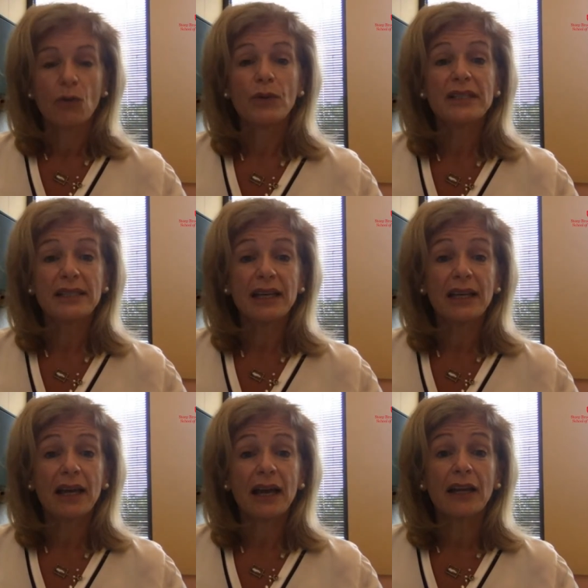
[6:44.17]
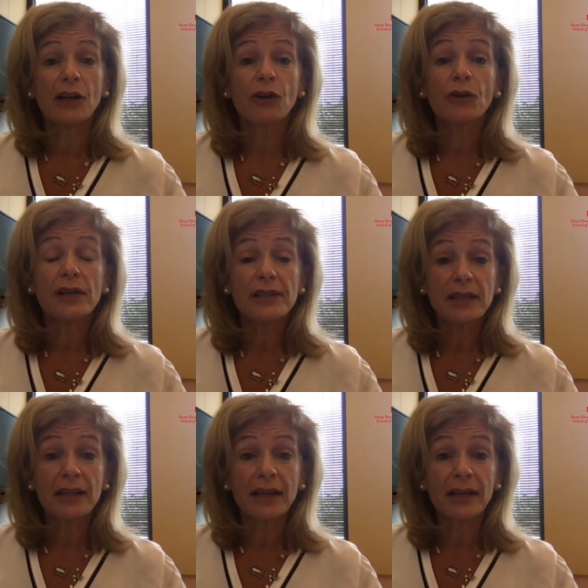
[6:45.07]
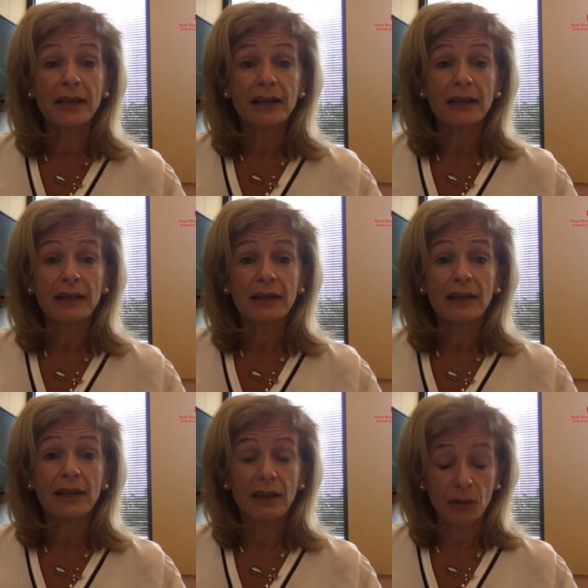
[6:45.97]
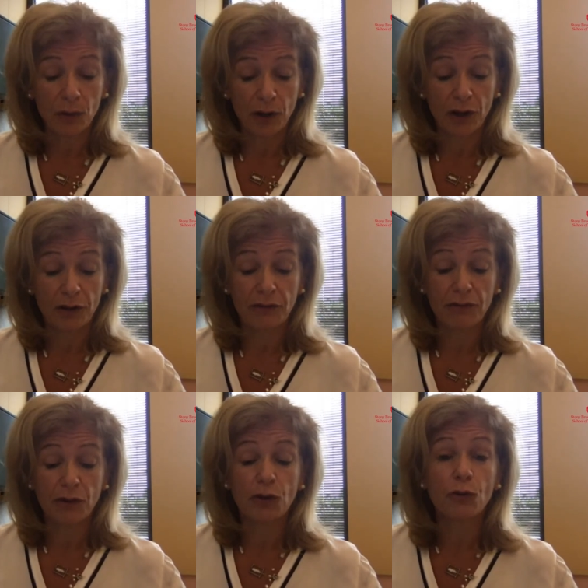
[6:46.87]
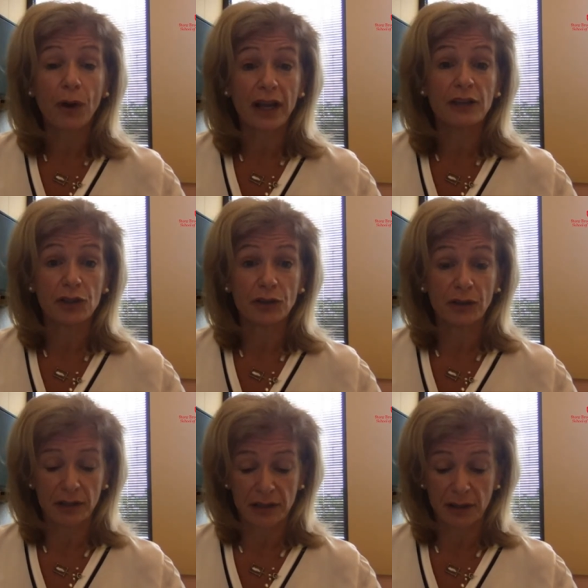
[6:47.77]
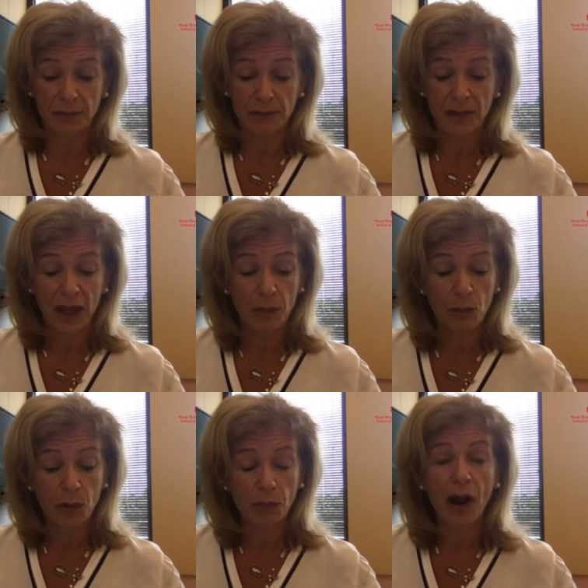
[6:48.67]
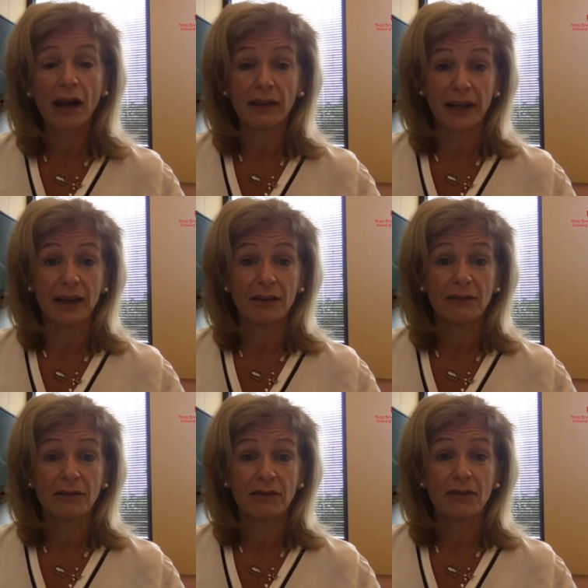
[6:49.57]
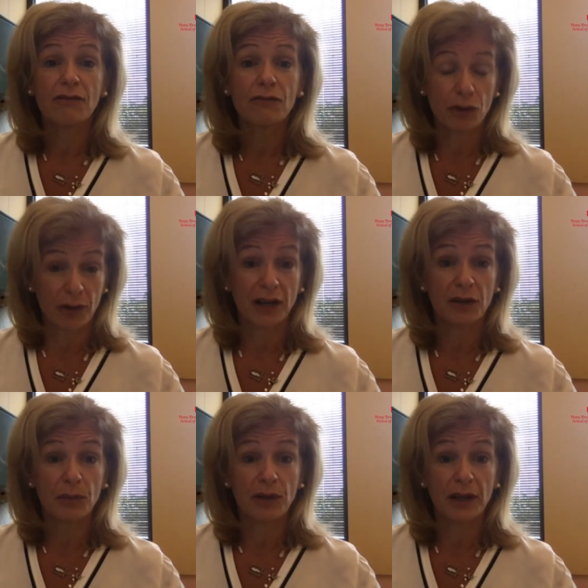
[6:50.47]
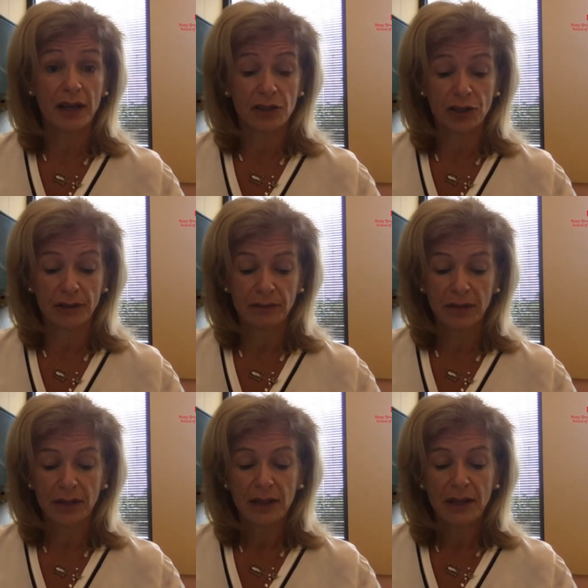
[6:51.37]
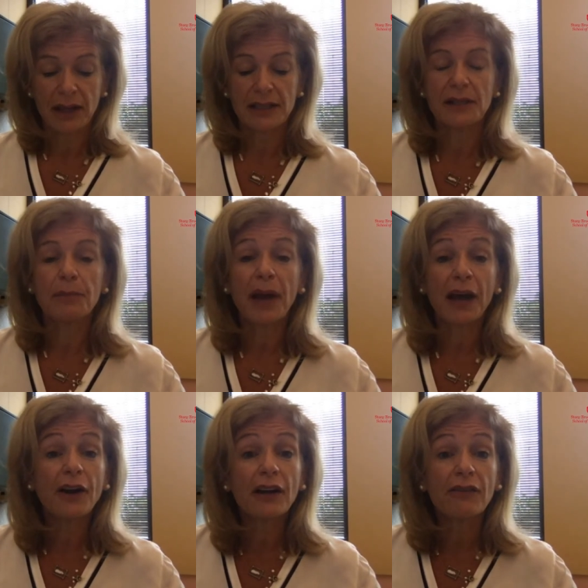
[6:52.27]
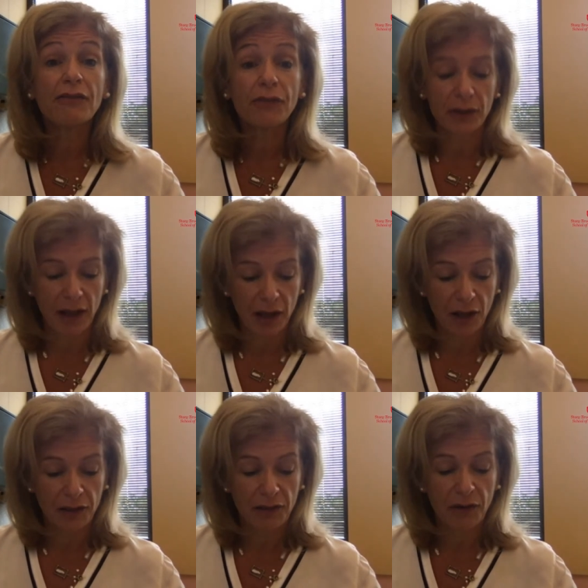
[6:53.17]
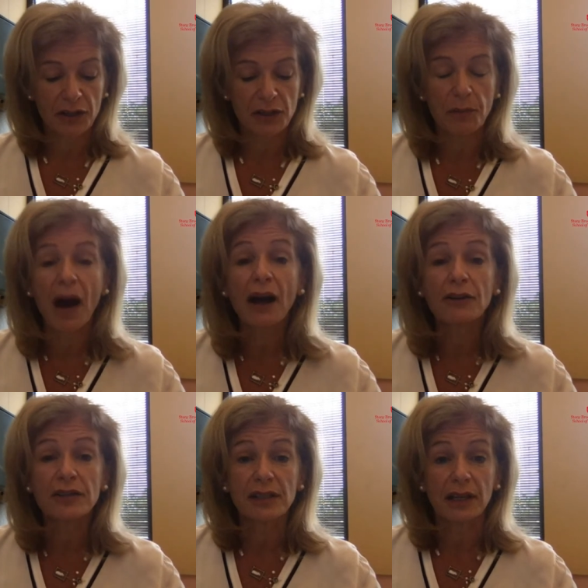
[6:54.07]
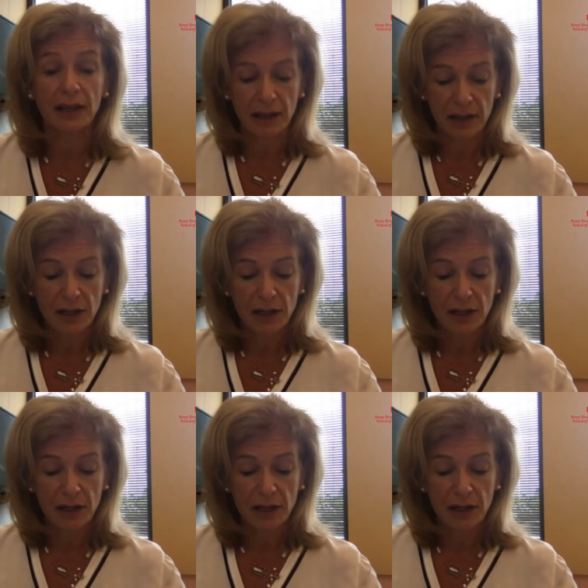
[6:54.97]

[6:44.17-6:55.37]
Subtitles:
We see an increasing need in the world for great journalism, and more broadly, for great communication. It's imperative for the health of our democracy